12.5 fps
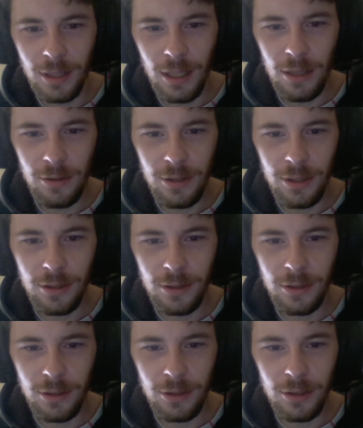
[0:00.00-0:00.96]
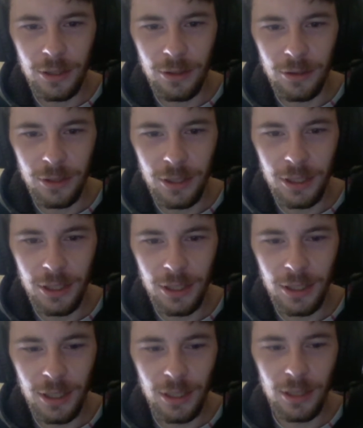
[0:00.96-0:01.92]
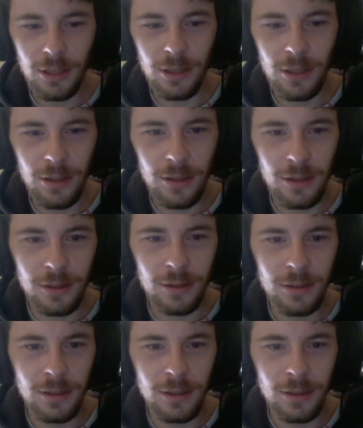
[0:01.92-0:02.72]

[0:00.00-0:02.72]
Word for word: How could you? She's just a young girl.